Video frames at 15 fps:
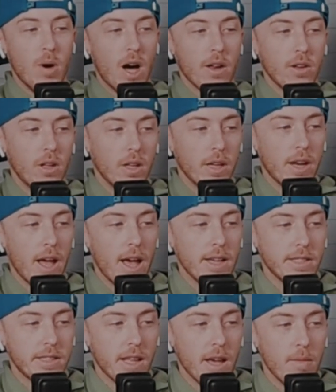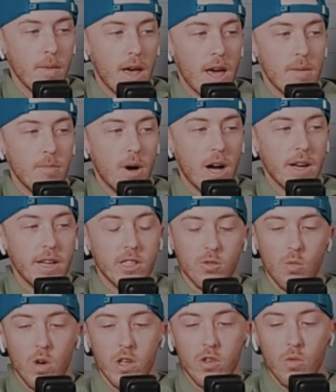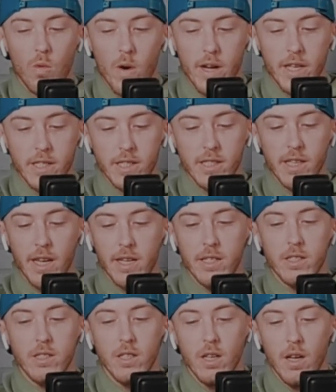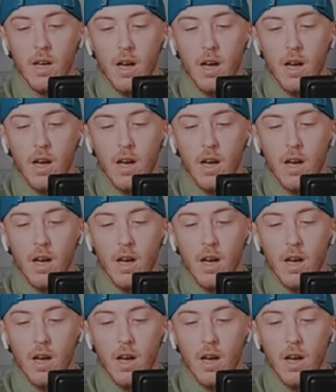model. It has them at minus 126.